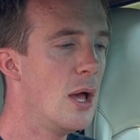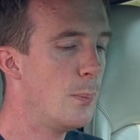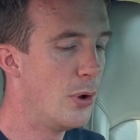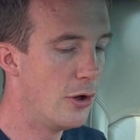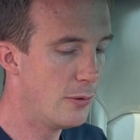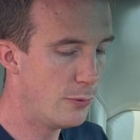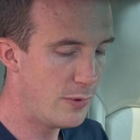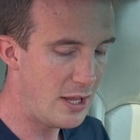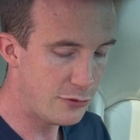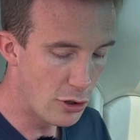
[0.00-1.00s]
But
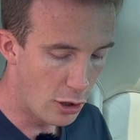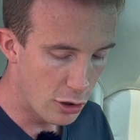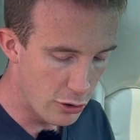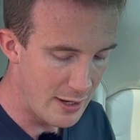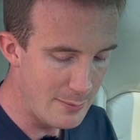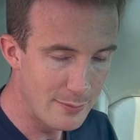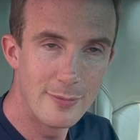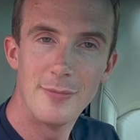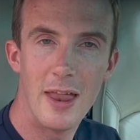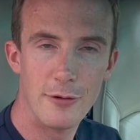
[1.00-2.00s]
it's got cream
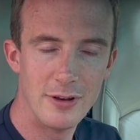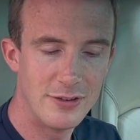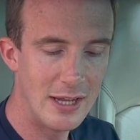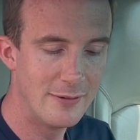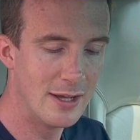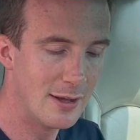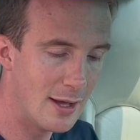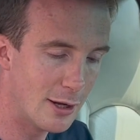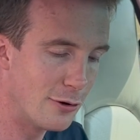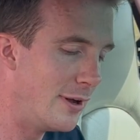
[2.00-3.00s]
leather interior,
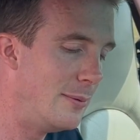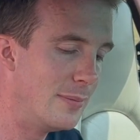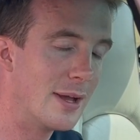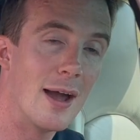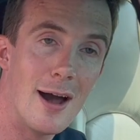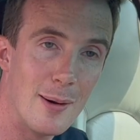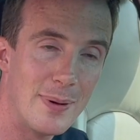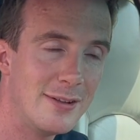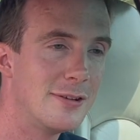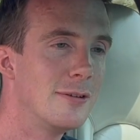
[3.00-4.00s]
a cream
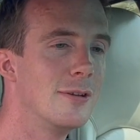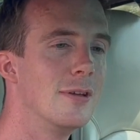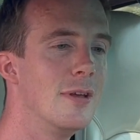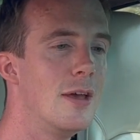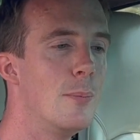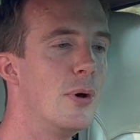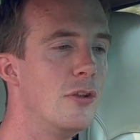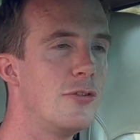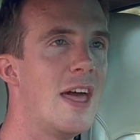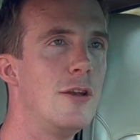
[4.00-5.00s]
carpet, but
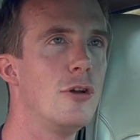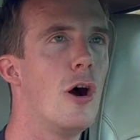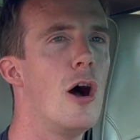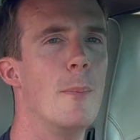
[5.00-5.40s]
it's then got a